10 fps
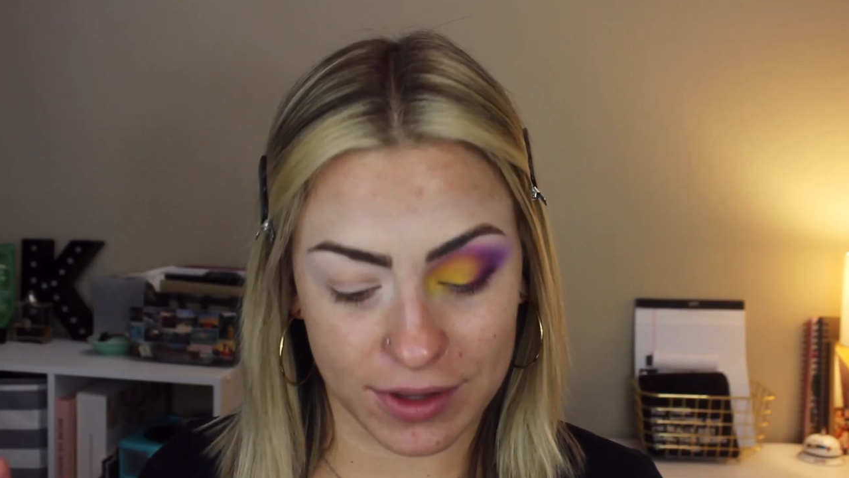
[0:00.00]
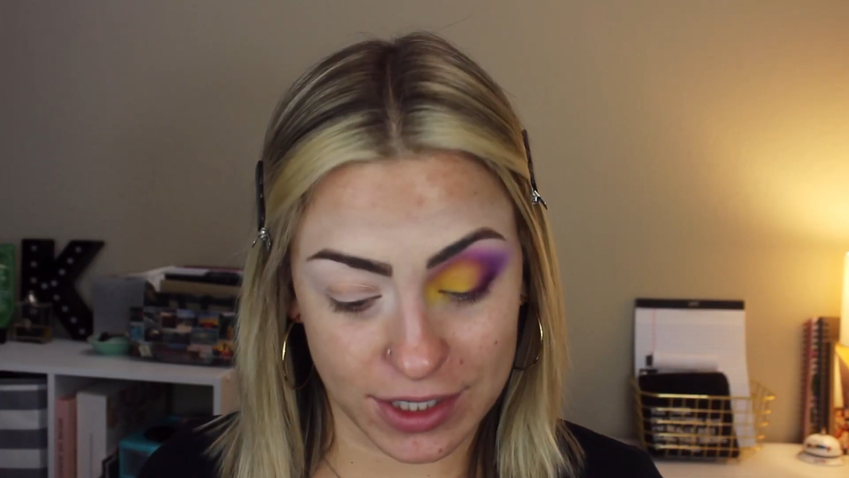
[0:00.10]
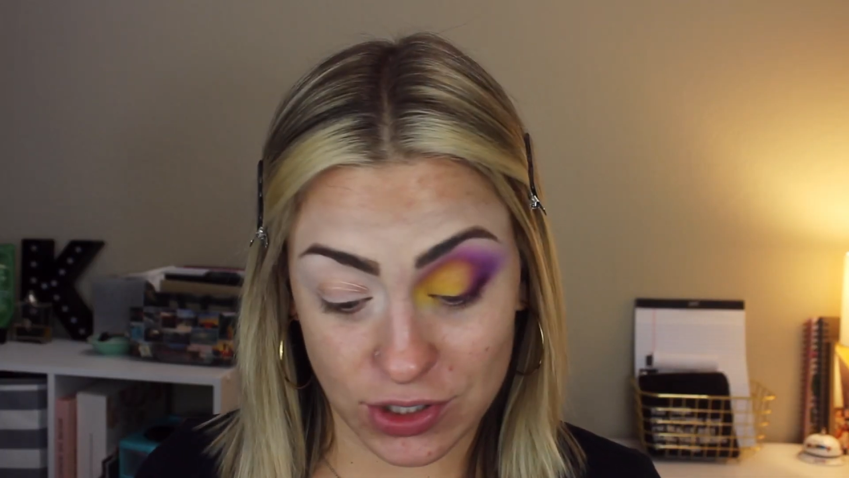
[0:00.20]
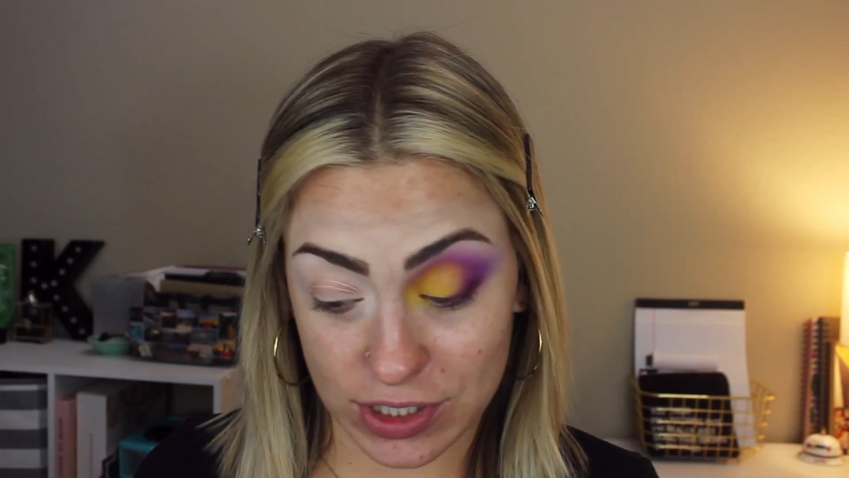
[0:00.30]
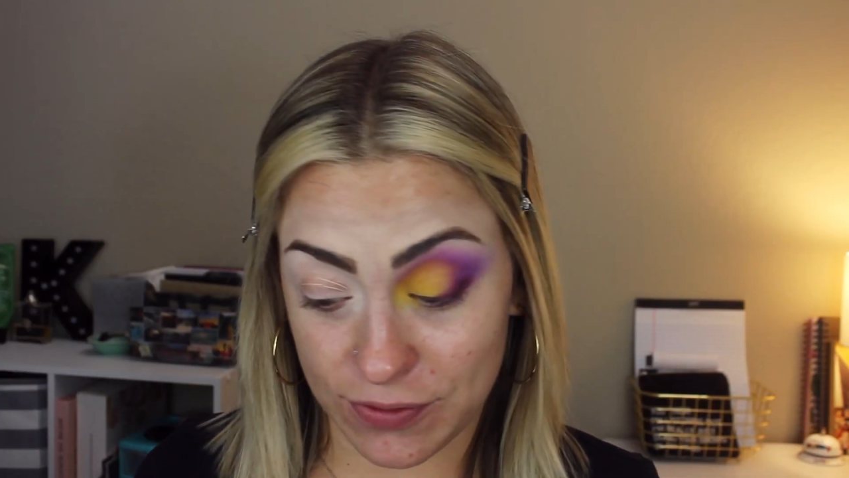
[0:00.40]

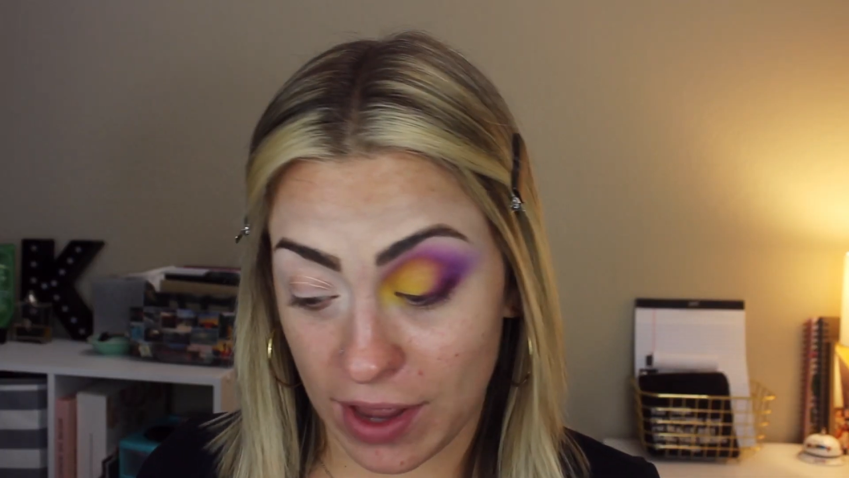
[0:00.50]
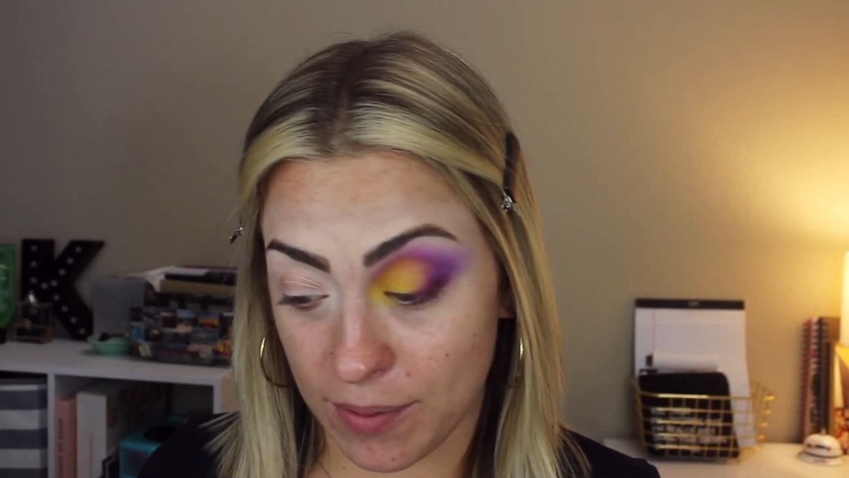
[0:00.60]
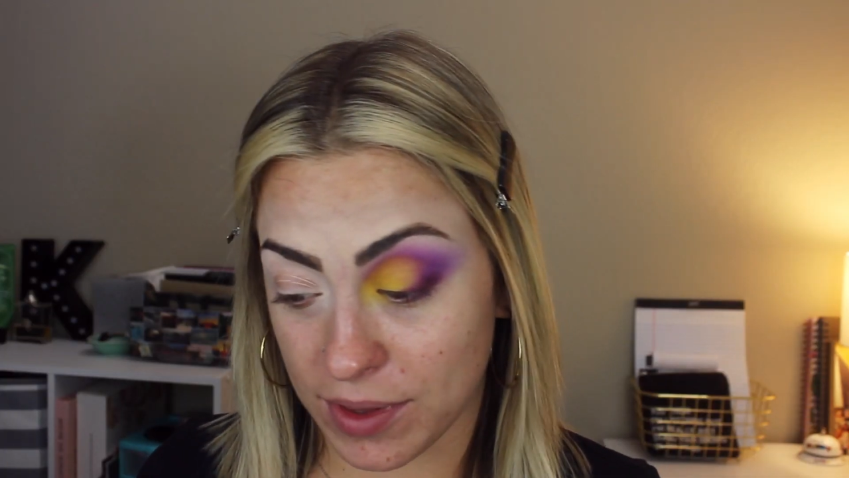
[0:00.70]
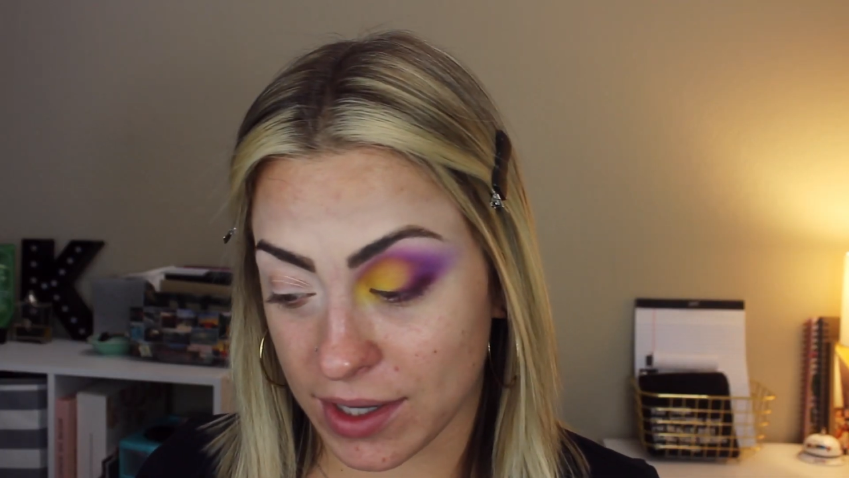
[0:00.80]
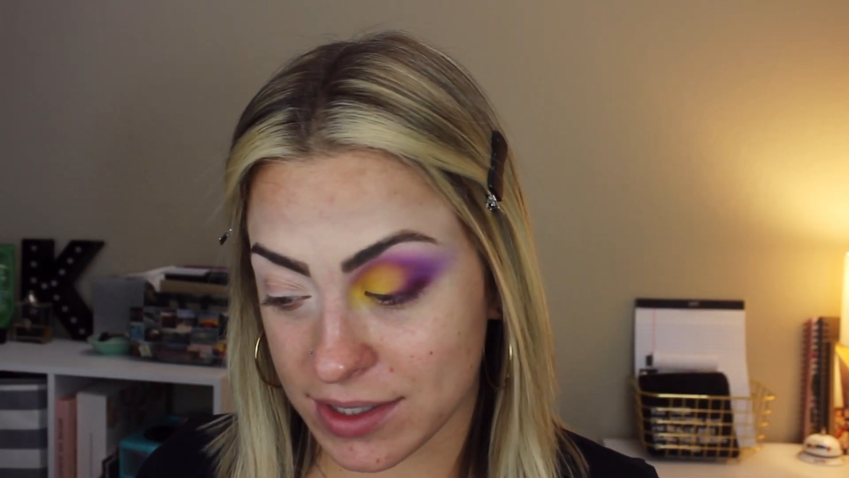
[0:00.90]
This looks
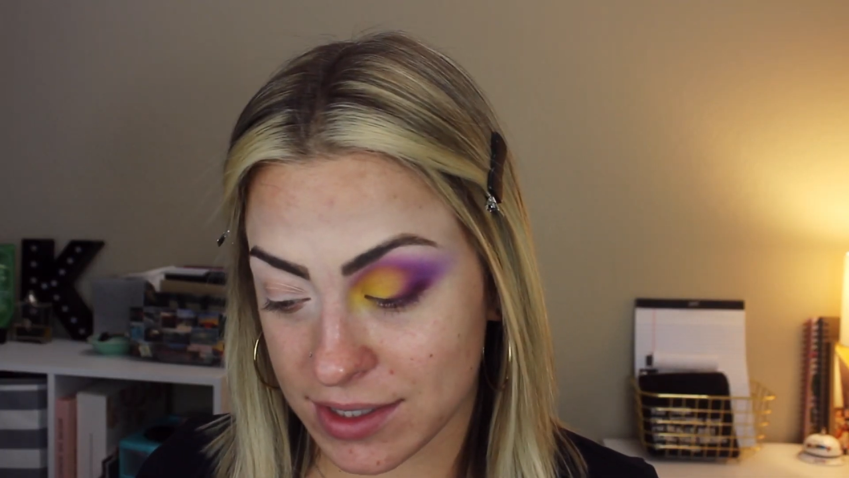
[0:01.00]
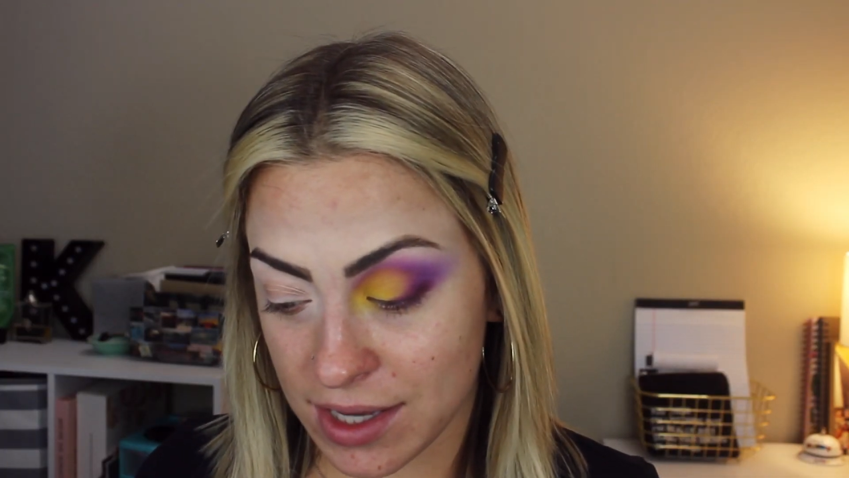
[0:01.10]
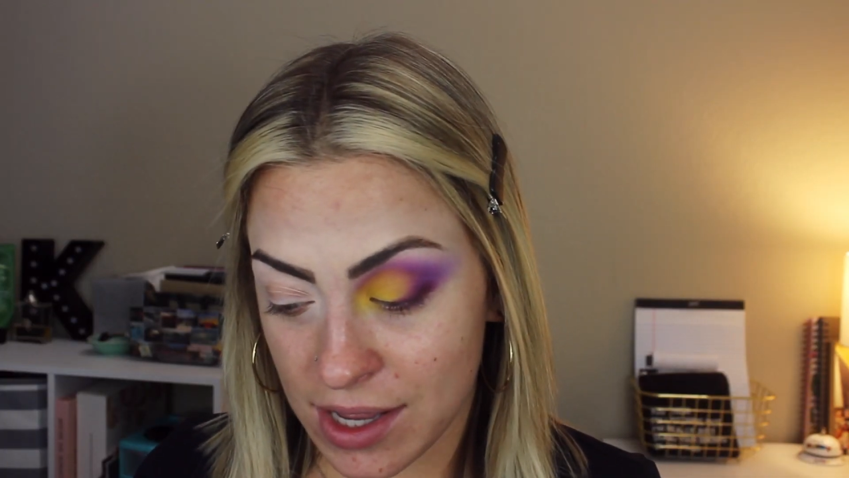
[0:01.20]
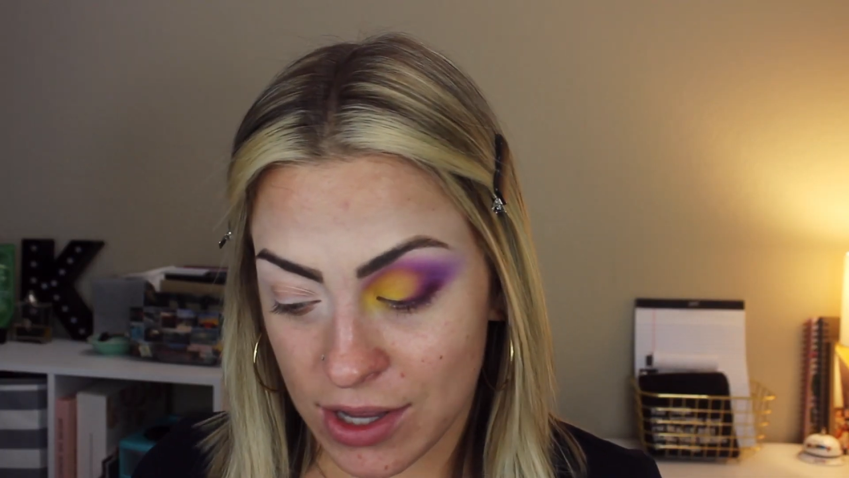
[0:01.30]
fabulous.